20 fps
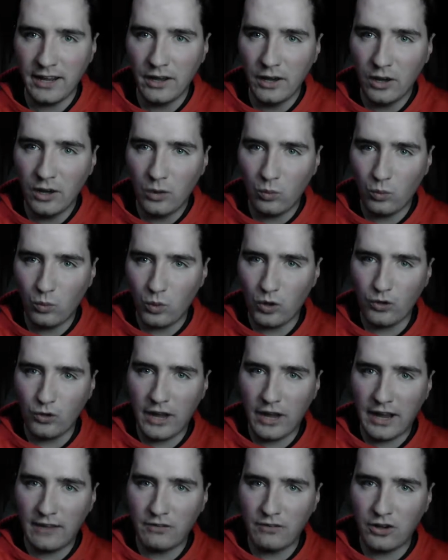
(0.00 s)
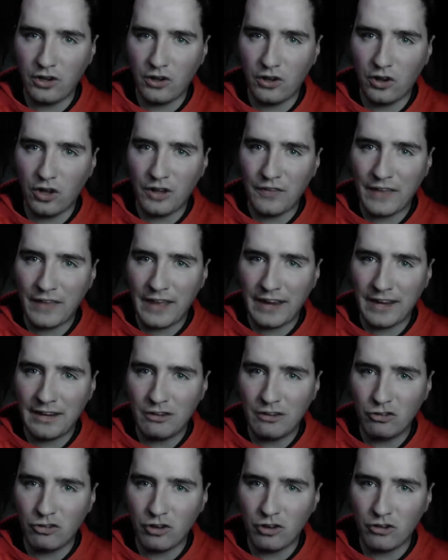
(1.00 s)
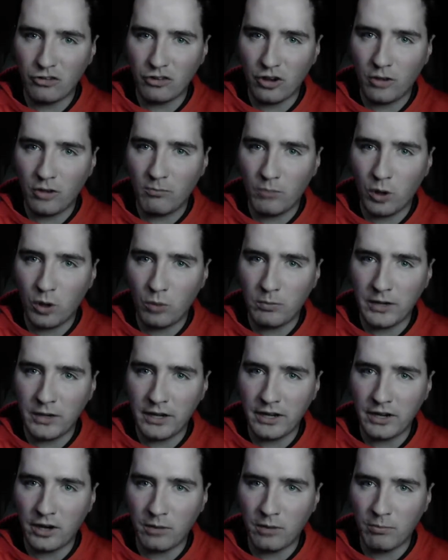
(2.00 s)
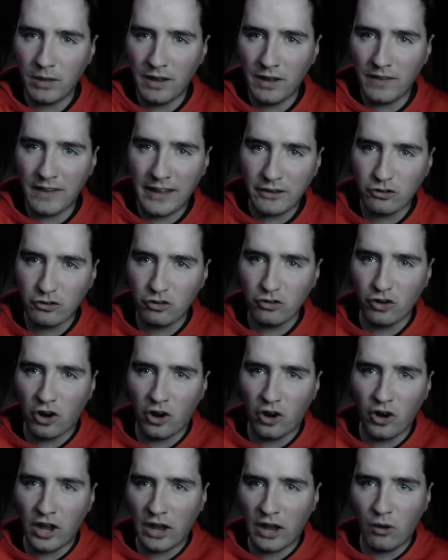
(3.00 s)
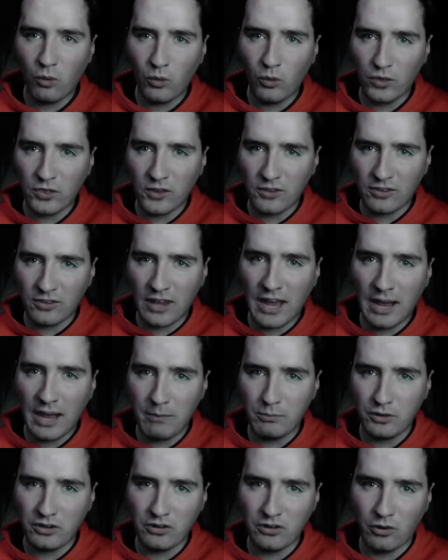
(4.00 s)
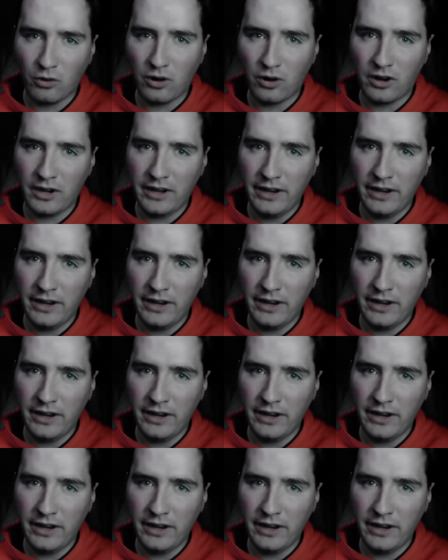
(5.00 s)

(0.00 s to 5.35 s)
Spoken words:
We'll dive into all that in just a moment here, but let's start out with the top story